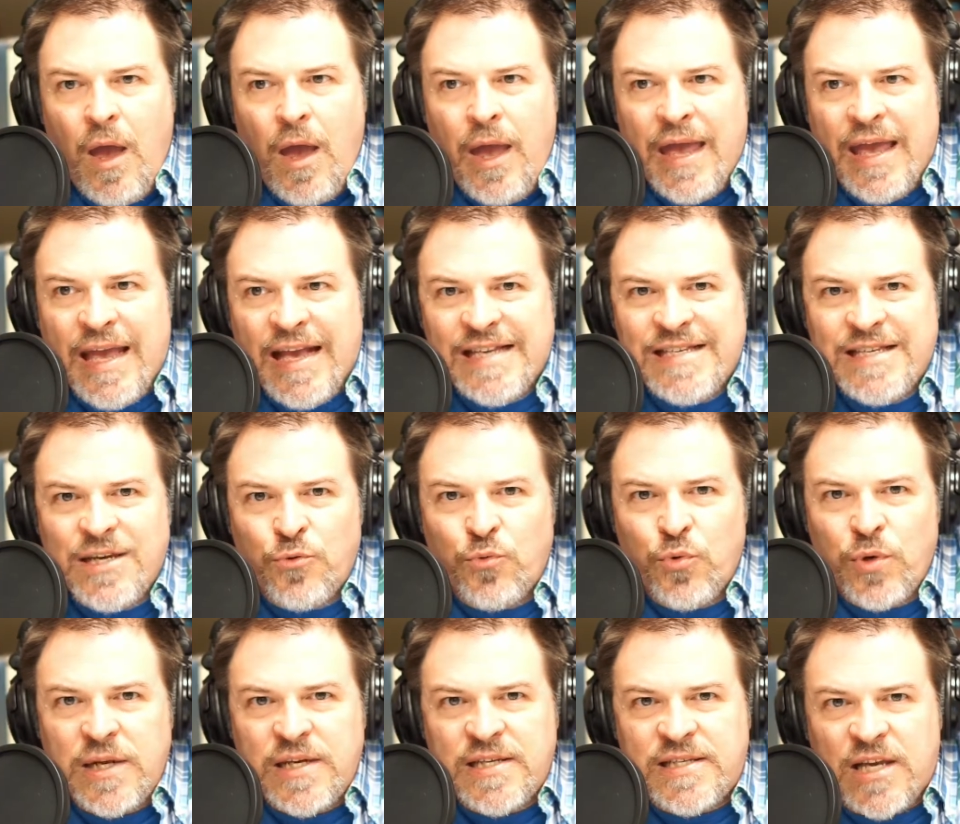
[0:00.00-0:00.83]
is it
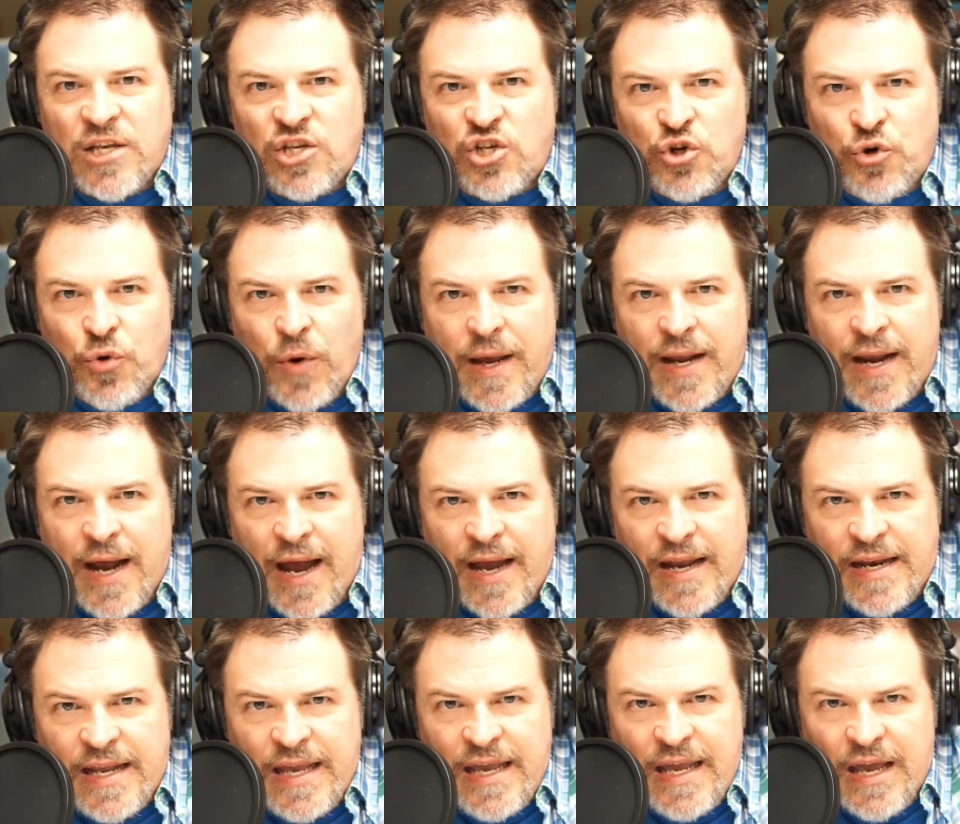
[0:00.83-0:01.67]
really such a great
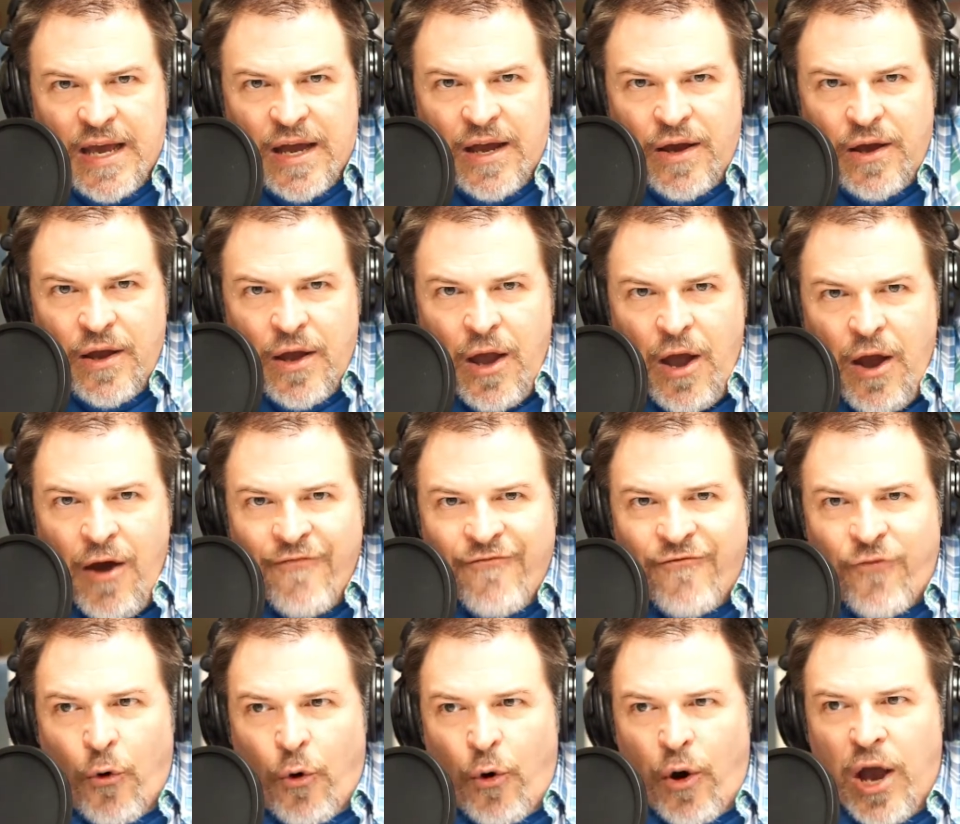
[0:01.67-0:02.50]
idea
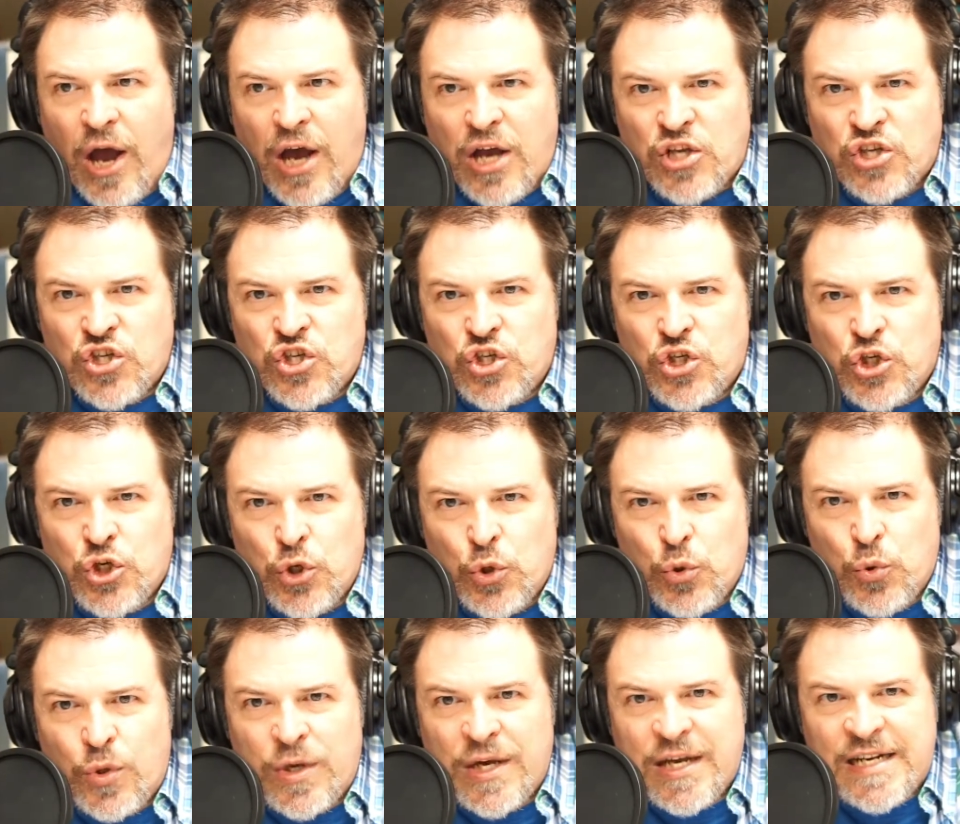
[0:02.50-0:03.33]
for us to
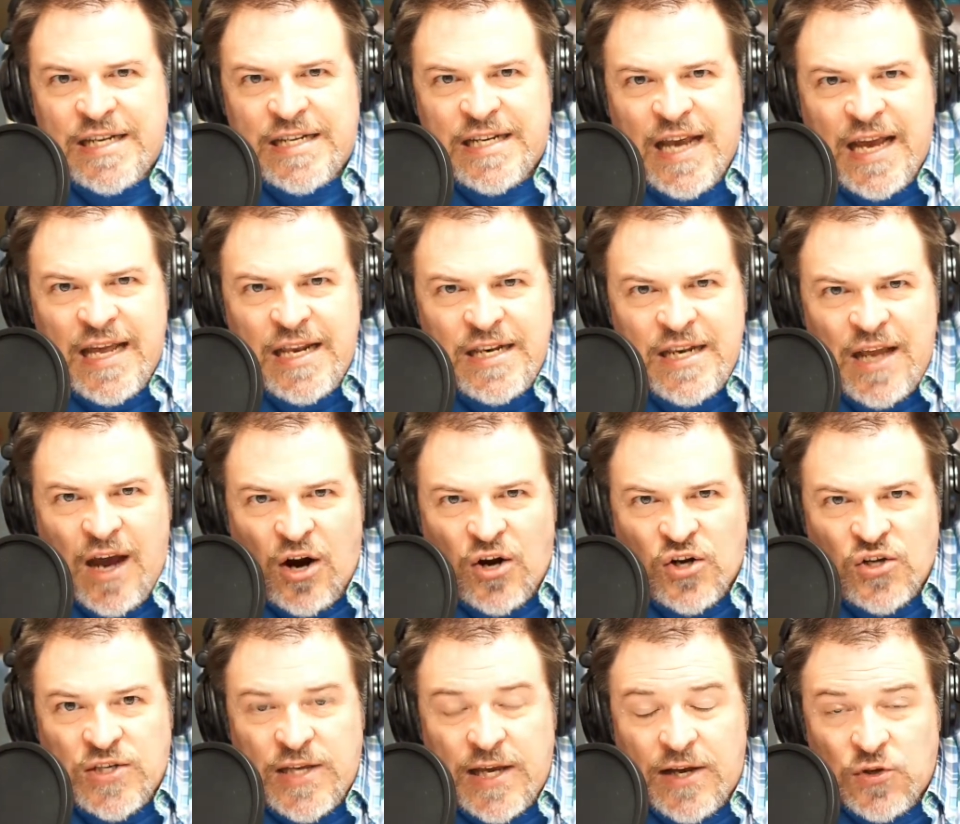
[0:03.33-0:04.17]
content
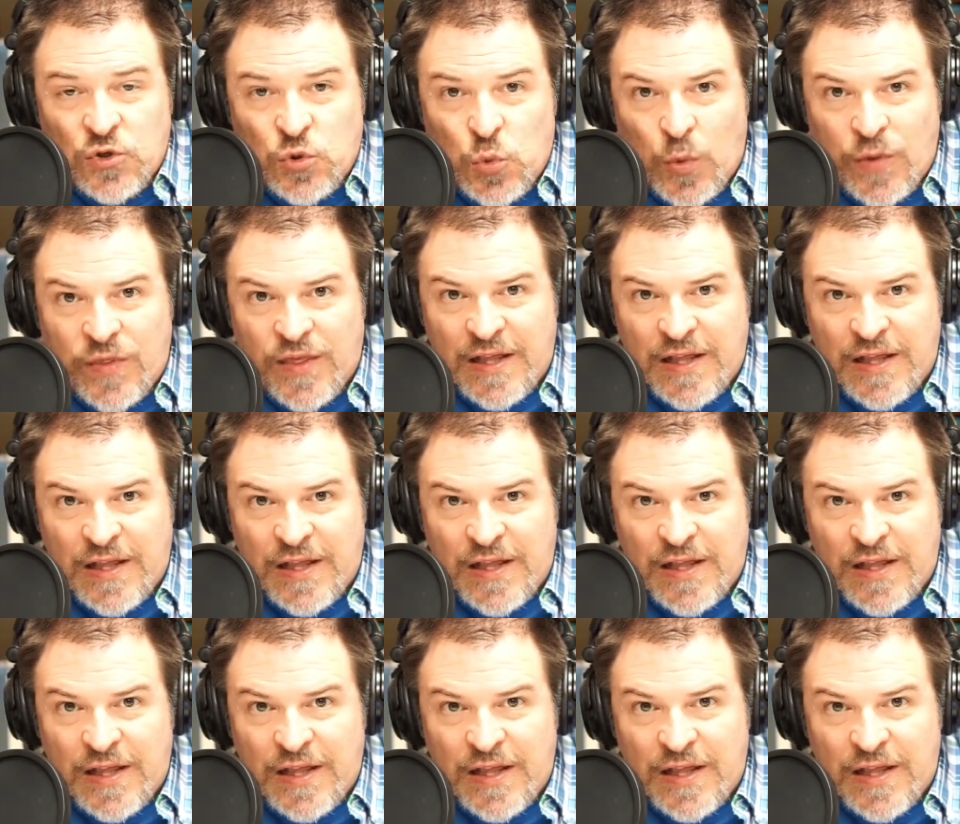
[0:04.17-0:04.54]
ourselves with a